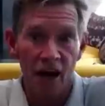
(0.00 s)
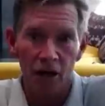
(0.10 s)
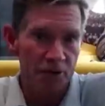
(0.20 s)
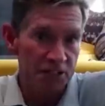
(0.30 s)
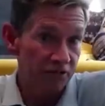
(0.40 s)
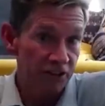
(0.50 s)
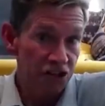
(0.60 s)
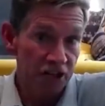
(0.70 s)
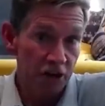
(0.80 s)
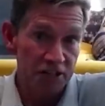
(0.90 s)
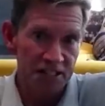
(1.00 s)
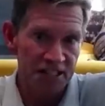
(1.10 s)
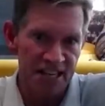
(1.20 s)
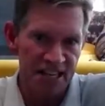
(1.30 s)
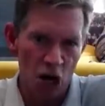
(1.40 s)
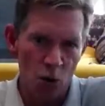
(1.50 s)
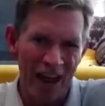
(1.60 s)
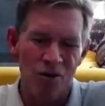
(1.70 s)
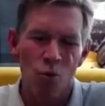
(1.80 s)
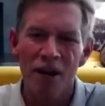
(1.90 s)
Holub is a visionary
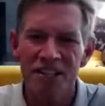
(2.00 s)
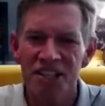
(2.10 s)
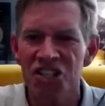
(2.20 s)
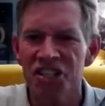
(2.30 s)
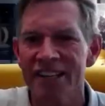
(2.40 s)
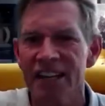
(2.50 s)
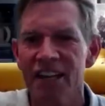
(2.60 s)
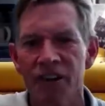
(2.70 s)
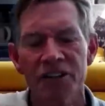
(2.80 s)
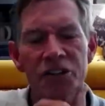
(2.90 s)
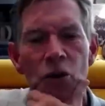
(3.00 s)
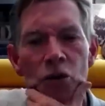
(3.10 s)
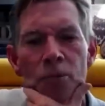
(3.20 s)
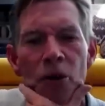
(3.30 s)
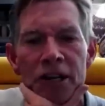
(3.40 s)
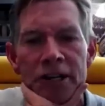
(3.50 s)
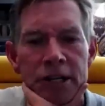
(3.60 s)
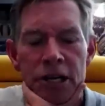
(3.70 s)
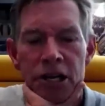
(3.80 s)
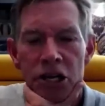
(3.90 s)
CEO, and what did she identify as a growth market?
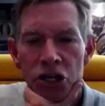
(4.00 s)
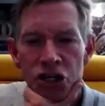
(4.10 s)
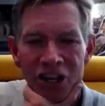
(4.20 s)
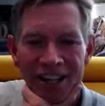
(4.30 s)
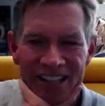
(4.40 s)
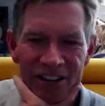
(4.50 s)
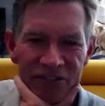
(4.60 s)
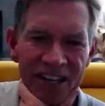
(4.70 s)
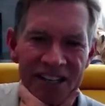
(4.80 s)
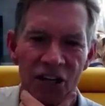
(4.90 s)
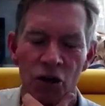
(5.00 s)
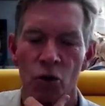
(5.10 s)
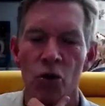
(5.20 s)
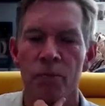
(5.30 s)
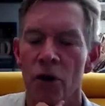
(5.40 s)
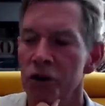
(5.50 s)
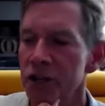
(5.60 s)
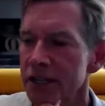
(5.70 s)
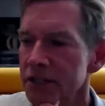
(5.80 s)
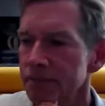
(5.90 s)
She identified as a growth
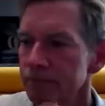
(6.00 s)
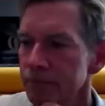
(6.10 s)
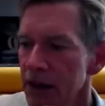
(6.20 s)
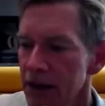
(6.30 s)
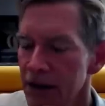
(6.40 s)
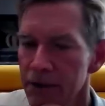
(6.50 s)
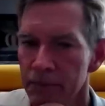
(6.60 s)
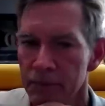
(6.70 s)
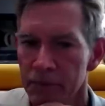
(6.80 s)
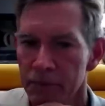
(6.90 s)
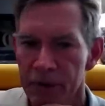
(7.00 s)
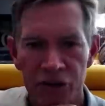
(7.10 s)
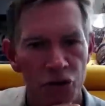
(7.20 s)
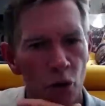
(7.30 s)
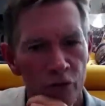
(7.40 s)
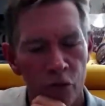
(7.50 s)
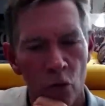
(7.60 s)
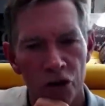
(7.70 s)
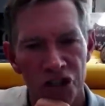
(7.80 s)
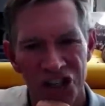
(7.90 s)
market petrol
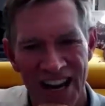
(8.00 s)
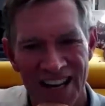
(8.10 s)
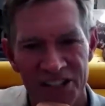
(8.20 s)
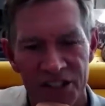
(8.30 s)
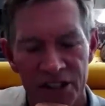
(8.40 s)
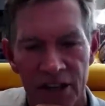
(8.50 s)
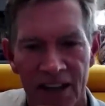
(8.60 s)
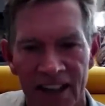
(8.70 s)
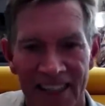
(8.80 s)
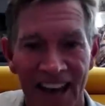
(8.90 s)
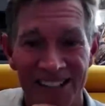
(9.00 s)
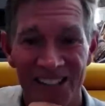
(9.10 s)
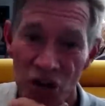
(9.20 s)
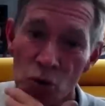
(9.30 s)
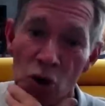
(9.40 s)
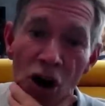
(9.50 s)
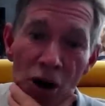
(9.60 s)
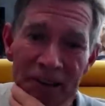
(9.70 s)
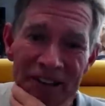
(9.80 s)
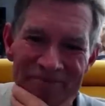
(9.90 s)
for jets that is zero
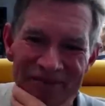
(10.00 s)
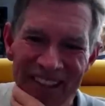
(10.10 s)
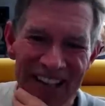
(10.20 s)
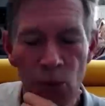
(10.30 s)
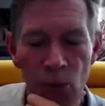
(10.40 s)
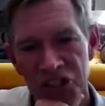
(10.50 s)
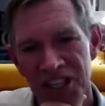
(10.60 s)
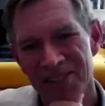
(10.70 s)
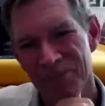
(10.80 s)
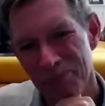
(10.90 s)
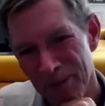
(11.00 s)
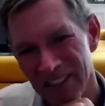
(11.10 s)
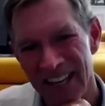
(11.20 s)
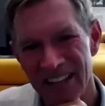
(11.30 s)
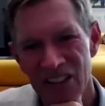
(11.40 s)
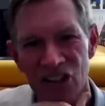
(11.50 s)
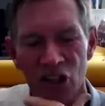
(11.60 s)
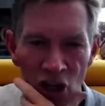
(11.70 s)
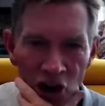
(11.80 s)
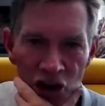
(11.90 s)
carbon. And that's why she's building
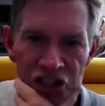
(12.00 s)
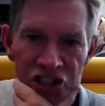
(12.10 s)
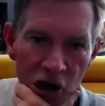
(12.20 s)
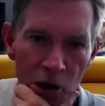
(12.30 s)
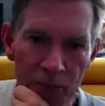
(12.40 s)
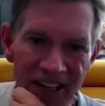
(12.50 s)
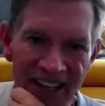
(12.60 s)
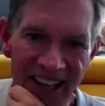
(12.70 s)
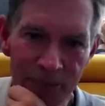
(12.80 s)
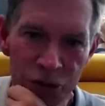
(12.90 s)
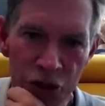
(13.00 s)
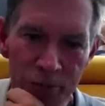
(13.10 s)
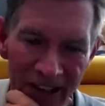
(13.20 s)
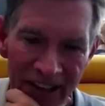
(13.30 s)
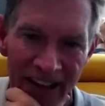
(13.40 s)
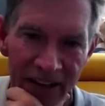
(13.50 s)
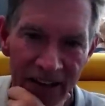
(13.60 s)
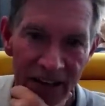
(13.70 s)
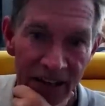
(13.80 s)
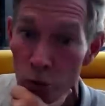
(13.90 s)
the largest carbon capture plant
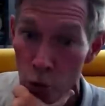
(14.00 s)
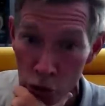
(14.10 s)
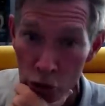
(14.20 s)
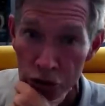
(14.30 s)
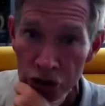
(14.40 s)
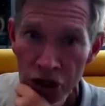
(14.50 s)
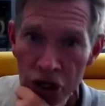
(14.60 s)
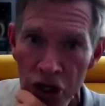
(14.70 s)
in the world,